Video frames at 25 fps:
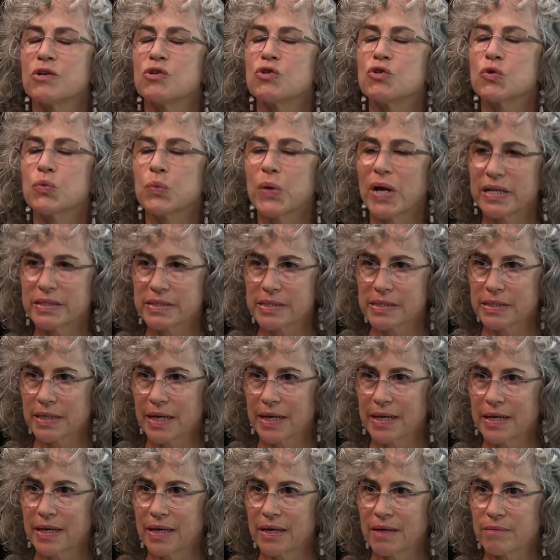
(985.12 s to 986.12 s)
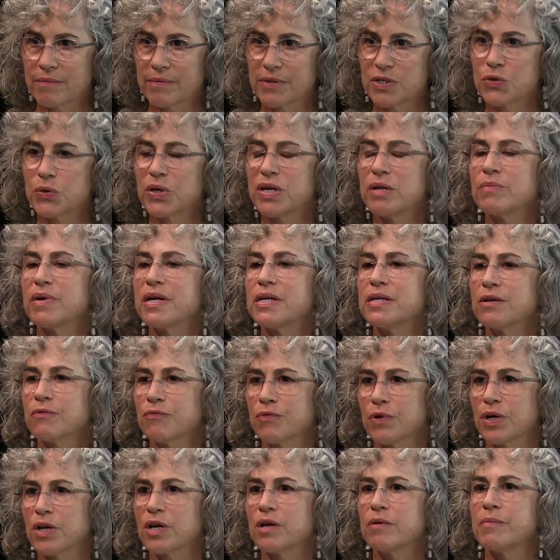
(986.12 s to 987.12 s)
translating between my
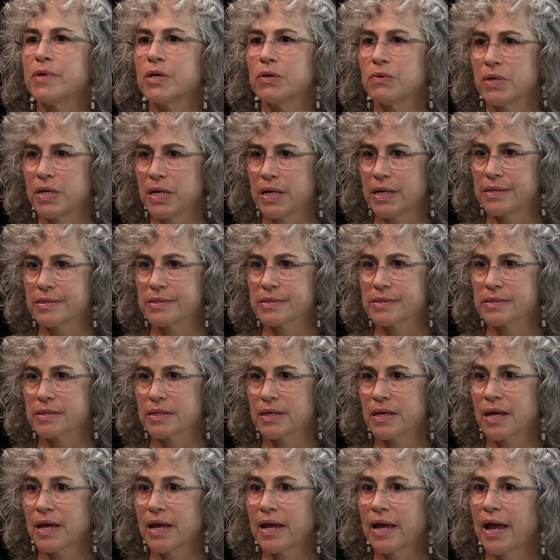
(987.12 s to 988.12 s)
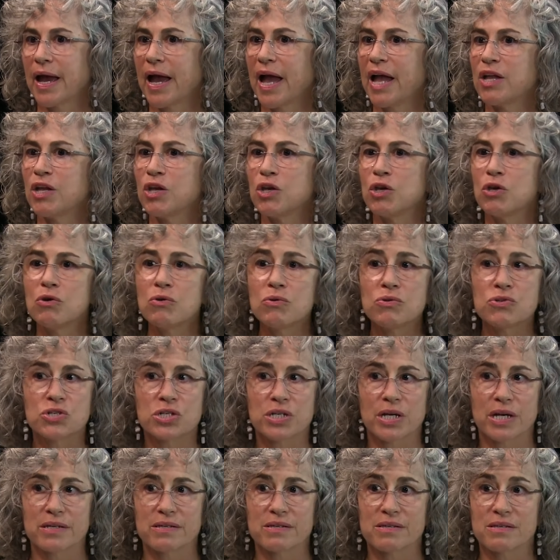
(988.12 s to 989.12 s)
different communities, and you
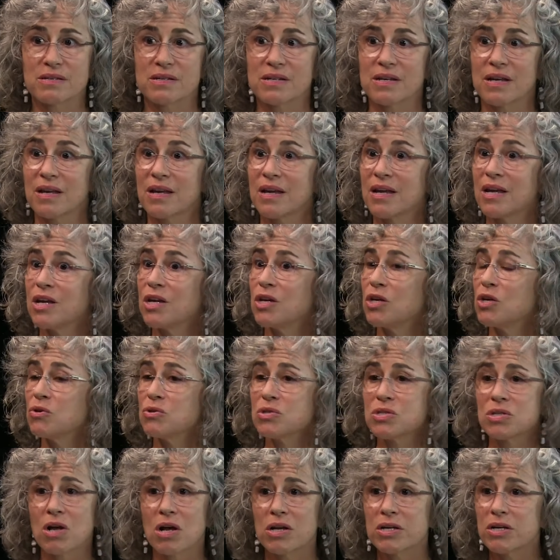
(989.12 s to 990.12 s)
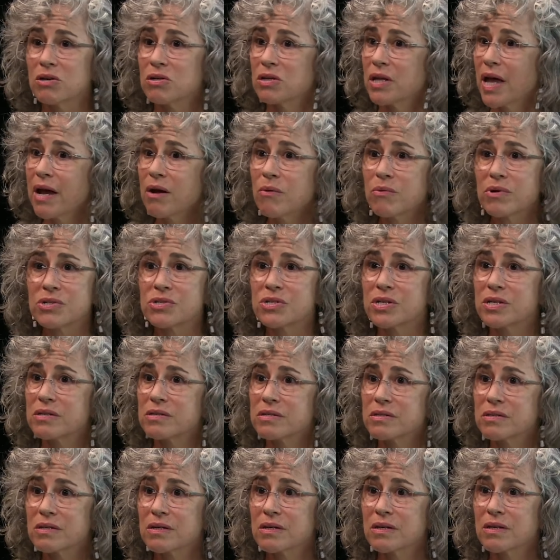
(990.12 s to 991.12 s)
just used all your
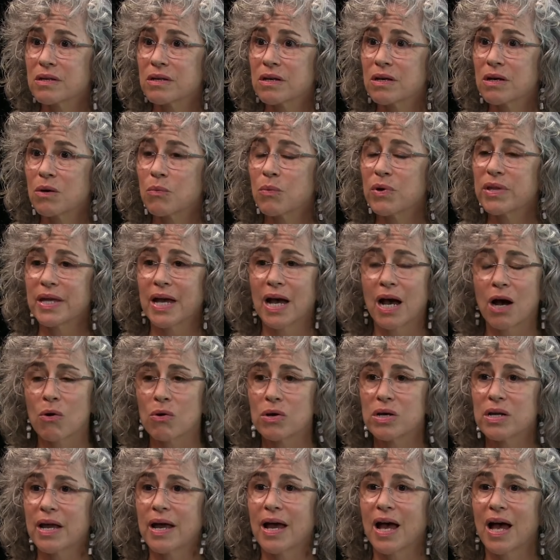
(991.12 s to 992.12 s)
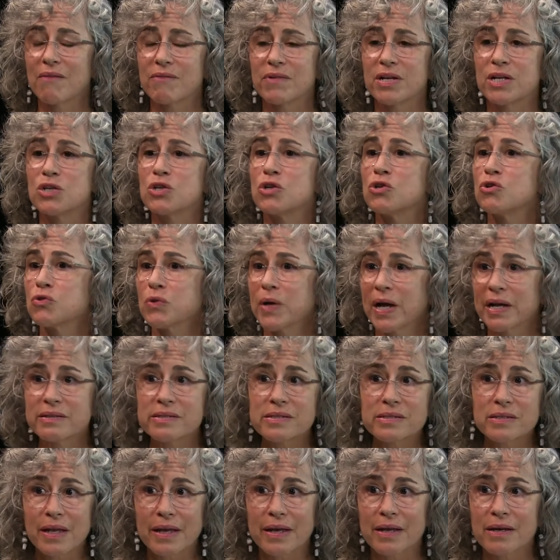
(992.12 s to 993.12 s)
languages without having to
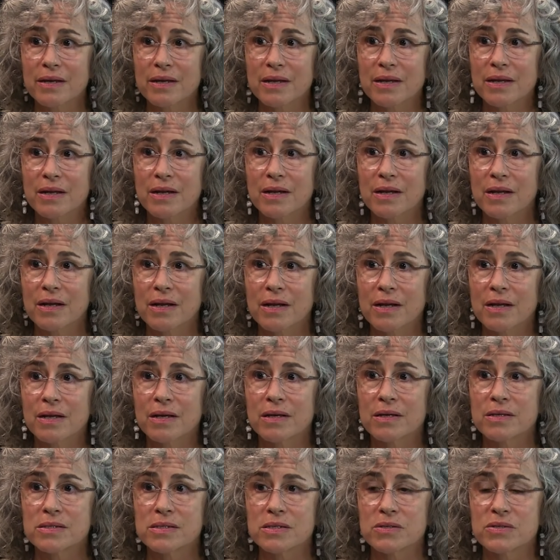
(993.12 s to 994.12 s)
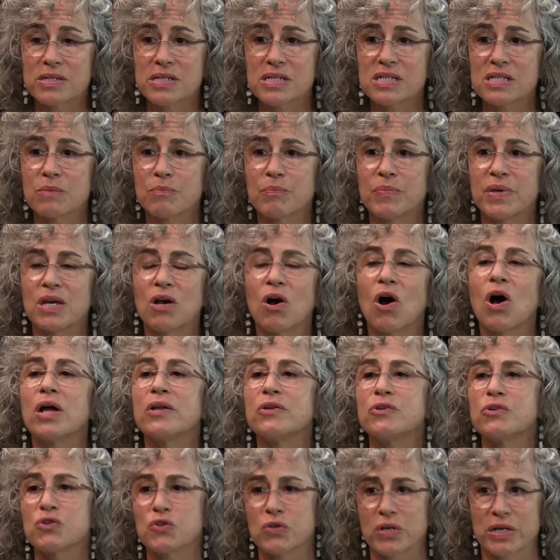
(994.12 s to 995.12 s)
translate. So this is mm-hmm.
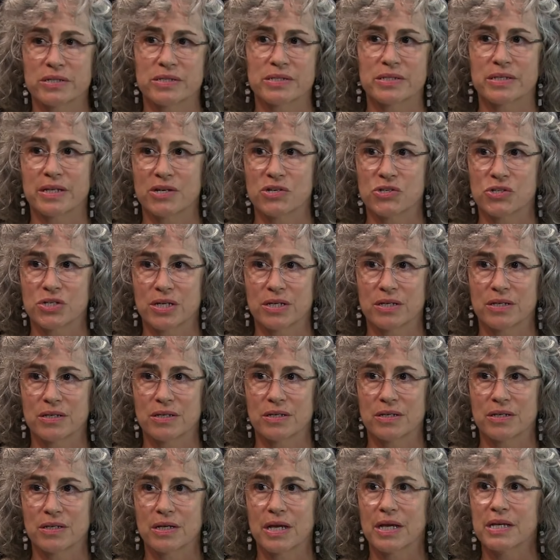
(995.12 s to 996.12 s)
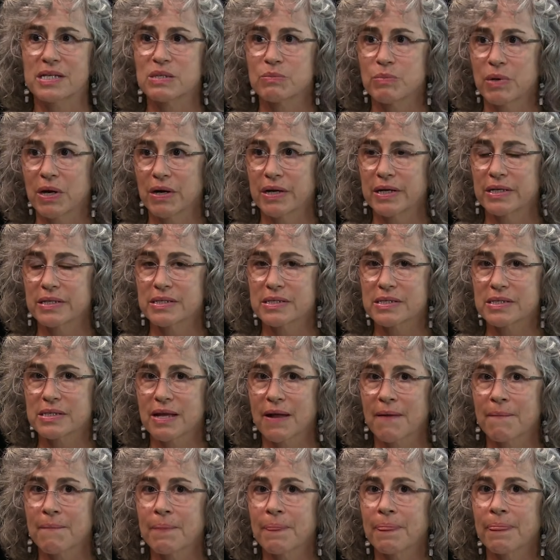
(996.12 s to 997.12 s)
beyond translation experience.
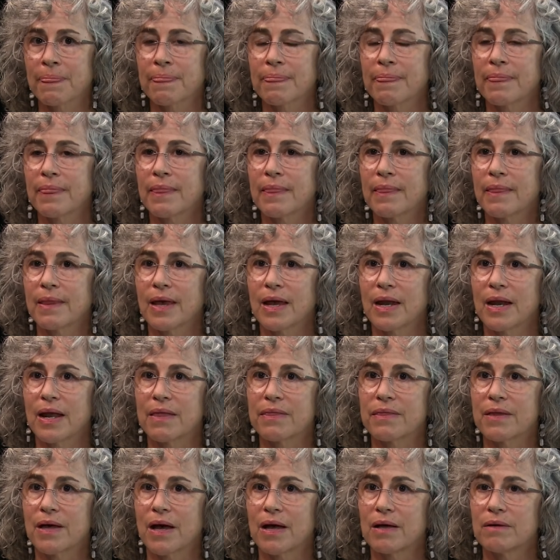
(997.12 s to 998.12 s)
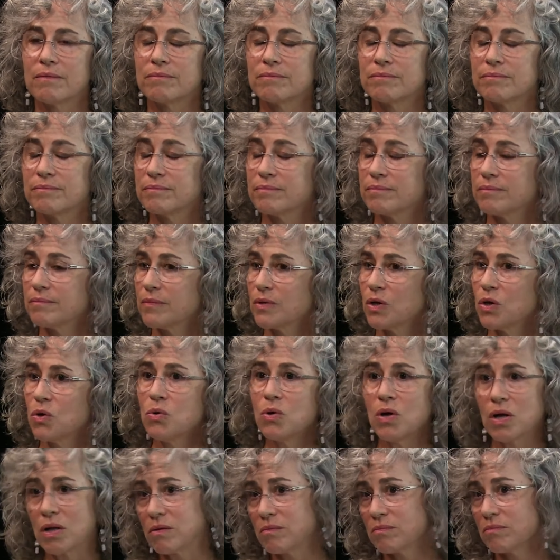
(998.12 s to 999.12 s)
And I thought,
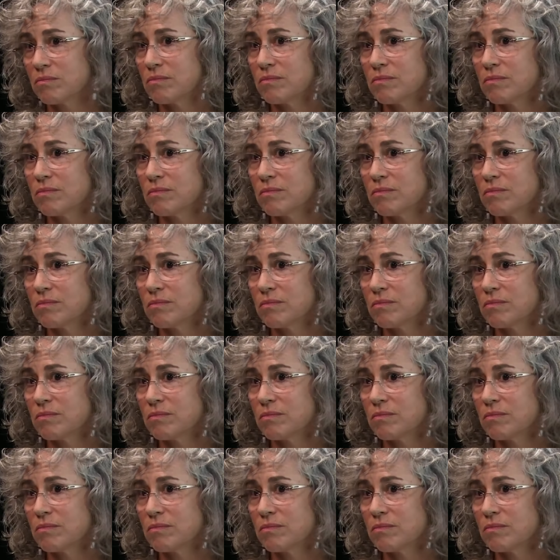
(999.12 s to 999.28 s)
cool.